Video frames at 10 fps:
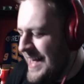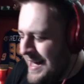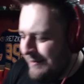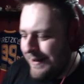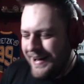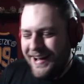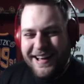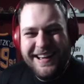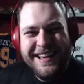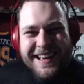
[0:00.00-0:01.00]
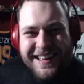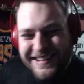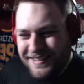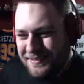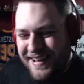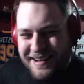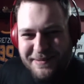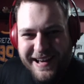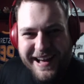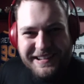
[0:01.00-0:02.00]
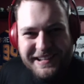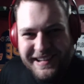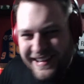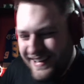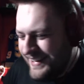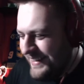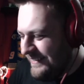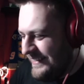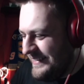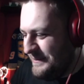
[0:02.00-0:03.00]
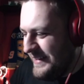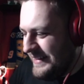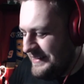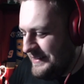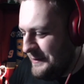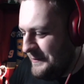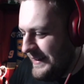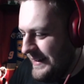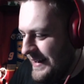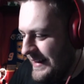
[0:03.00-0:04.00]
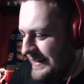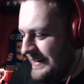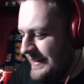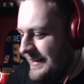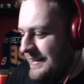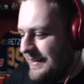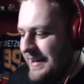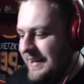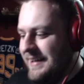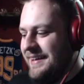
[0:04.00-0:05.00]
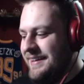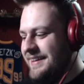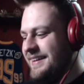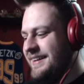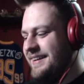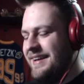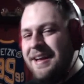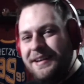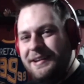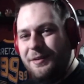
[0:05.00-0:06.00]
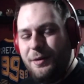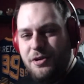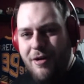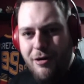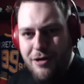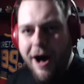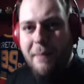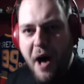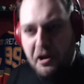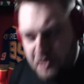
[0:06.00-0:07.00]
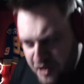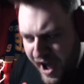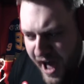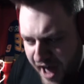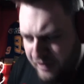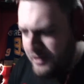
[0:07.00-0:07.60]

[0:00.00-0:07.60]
What the? What a bitch. What a bitch. Oh, my God. Like, you're not my child.